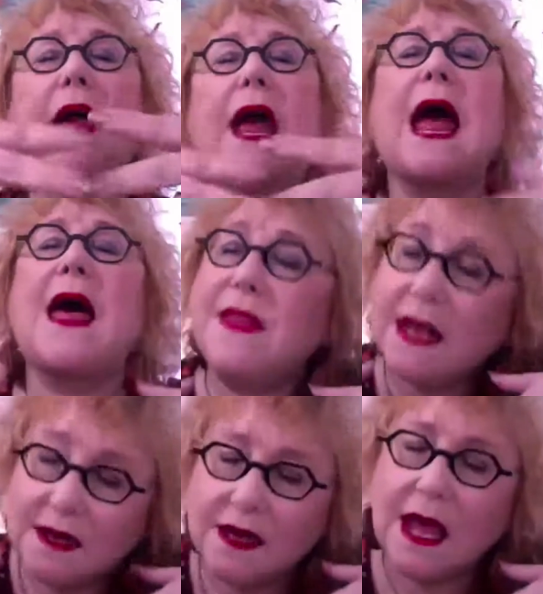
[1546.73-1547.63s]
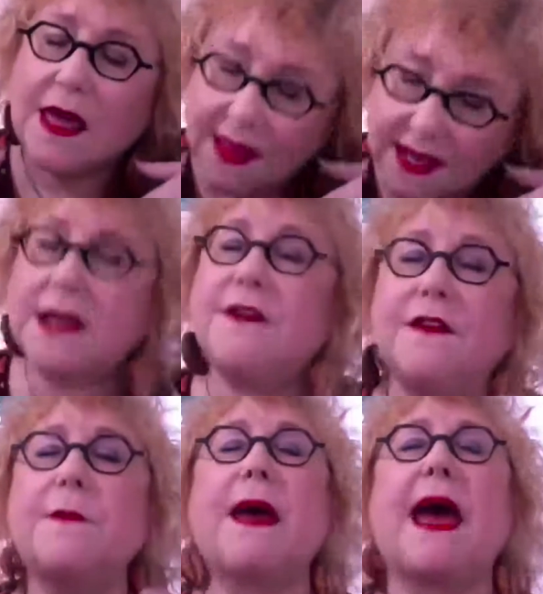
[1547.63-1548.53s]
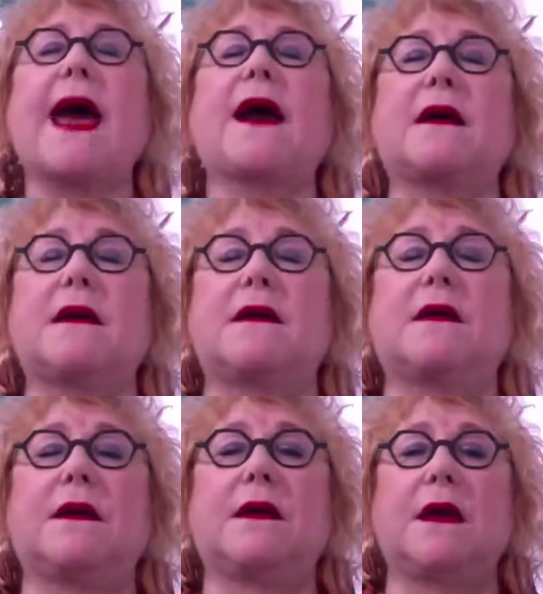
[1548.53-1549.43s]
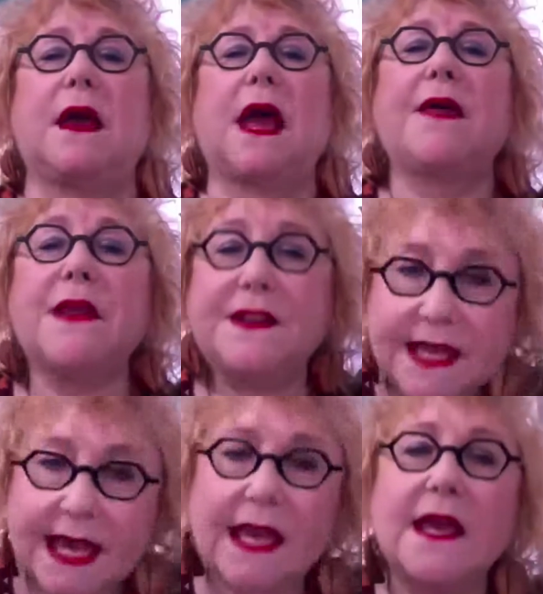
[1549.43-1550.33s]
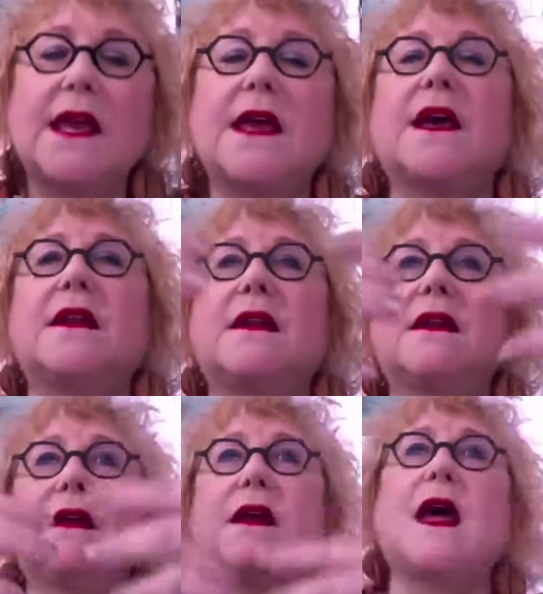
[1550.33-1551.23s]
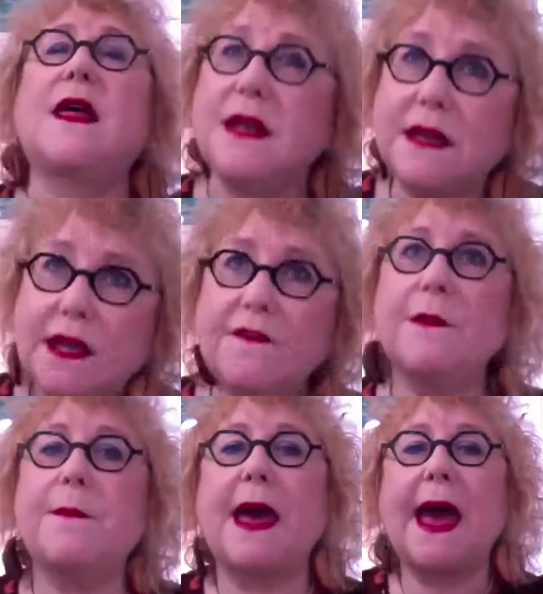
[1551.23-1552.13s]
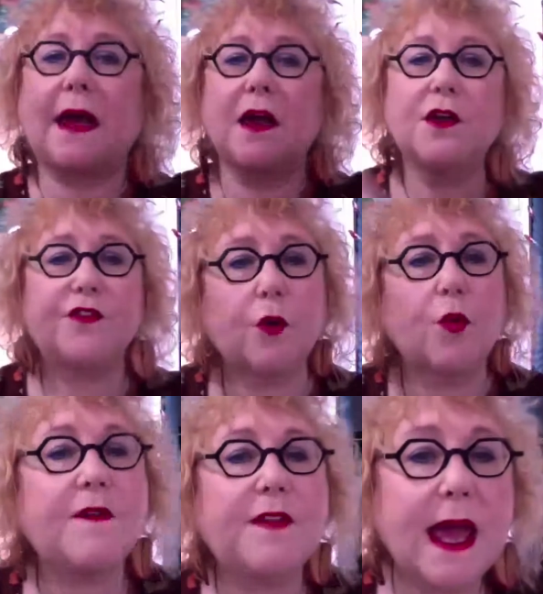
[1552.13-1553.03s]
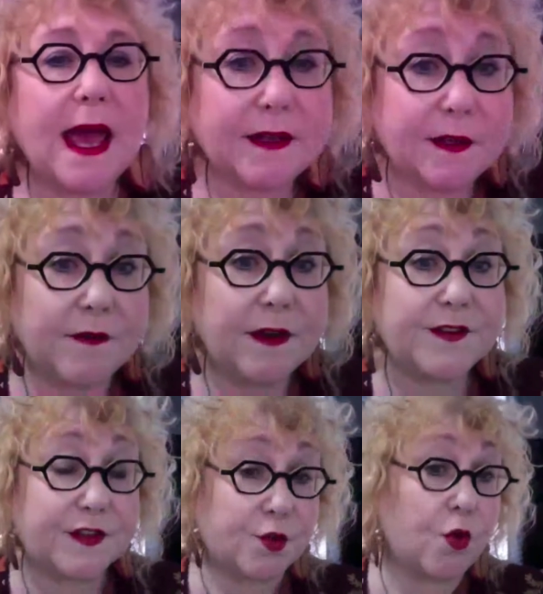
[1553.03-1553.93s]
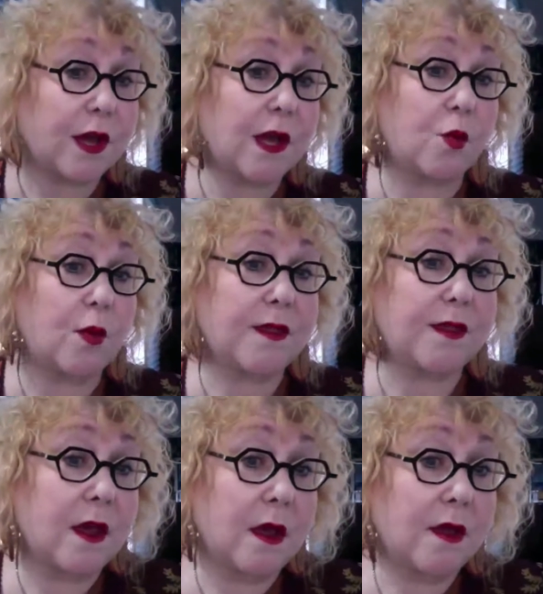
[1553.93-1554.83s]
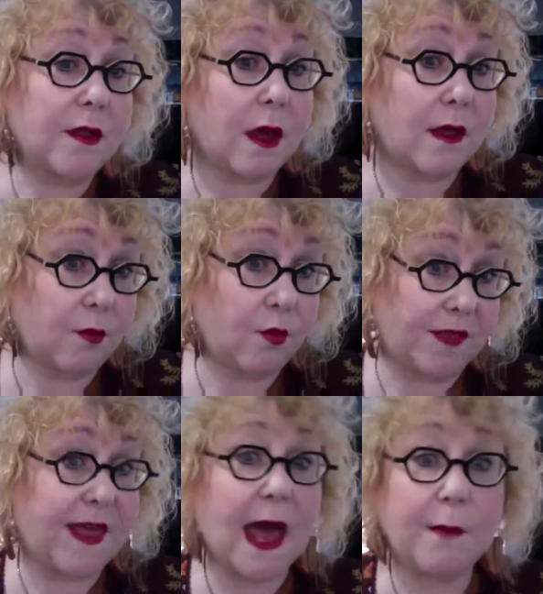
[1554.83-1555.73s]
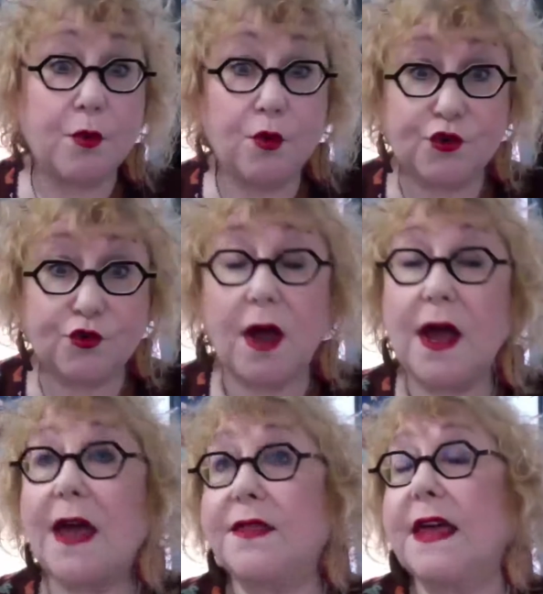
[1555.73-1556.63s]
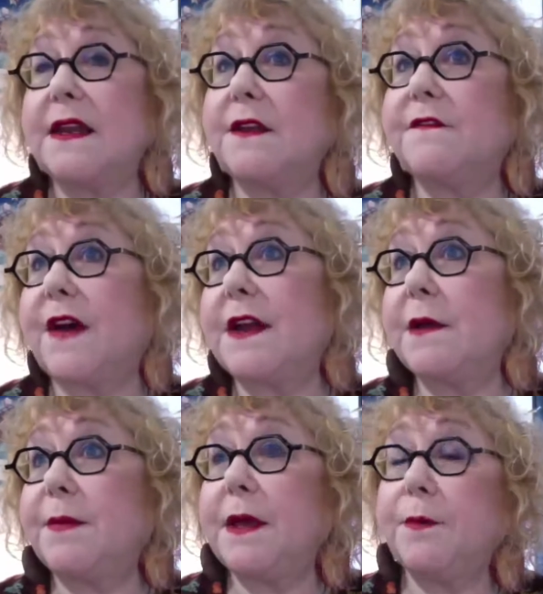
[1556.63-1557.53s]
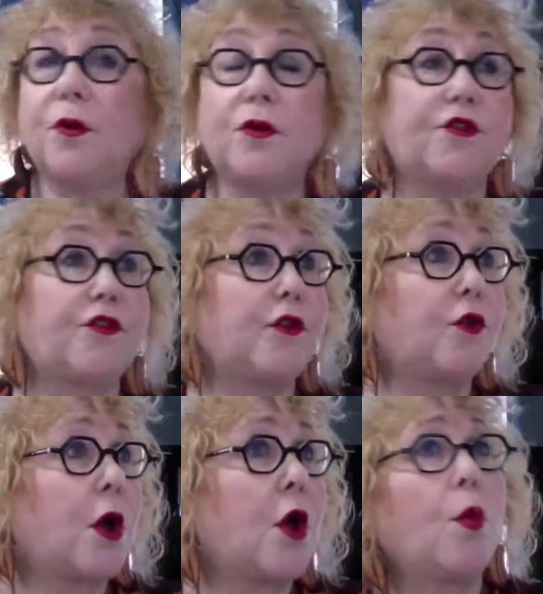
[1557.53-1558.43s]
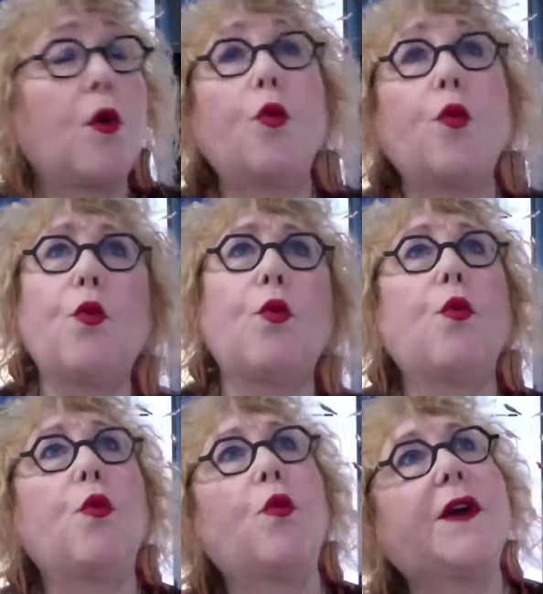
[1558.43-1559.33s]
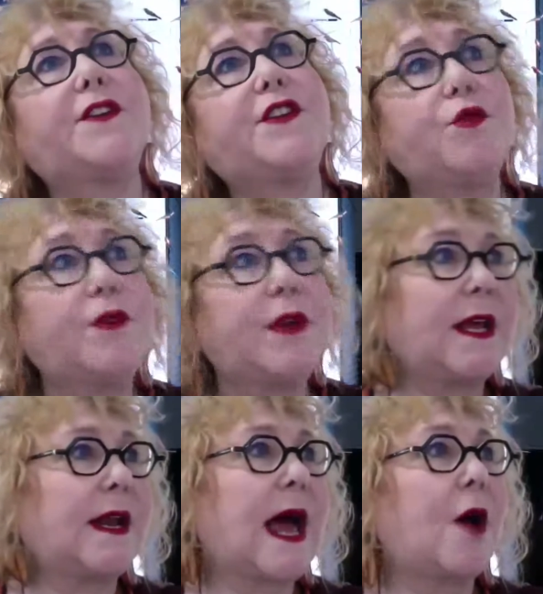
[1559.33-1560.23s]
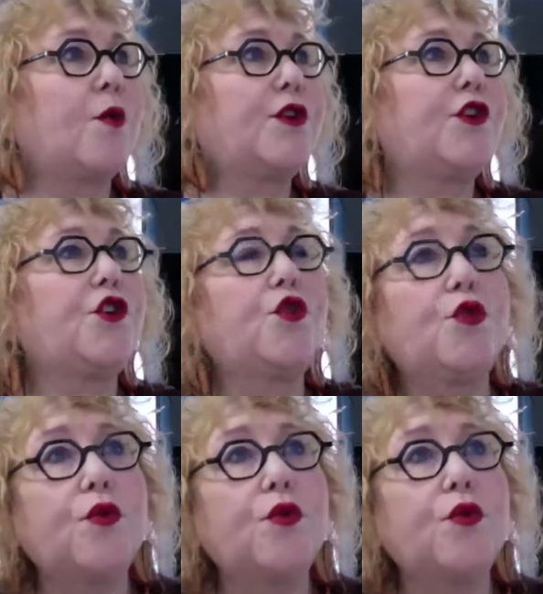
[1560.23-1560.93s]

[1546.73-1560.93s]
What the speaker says: and then giving back, and then taking in, and then giving back. So one of the activities is working with that mudra, and then inviting people to, well, what do you need? How would you